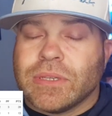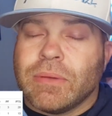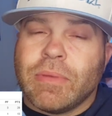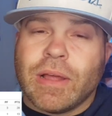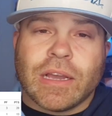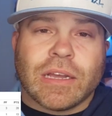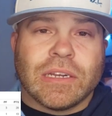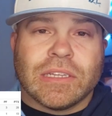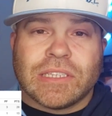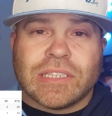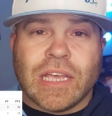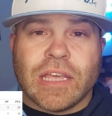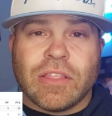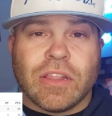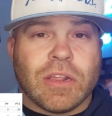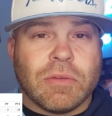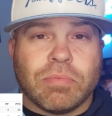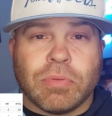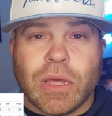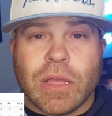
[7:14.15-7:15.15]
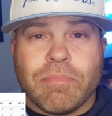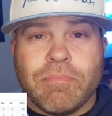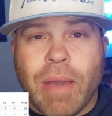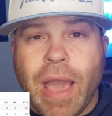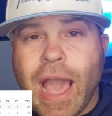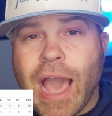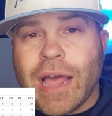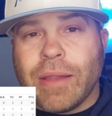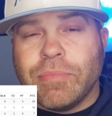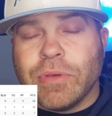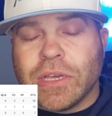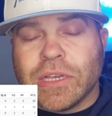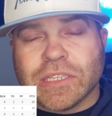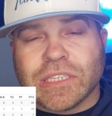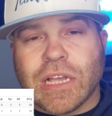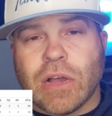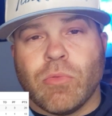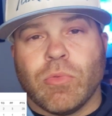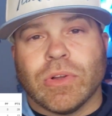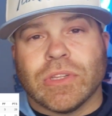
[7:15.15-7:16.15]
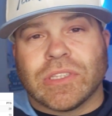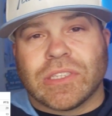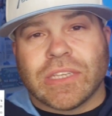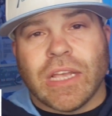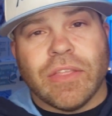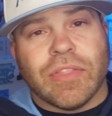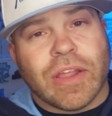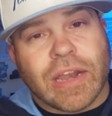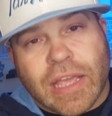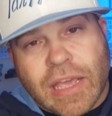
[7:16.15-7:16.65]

I'm not going to say that he played bad because I wouldn't say that.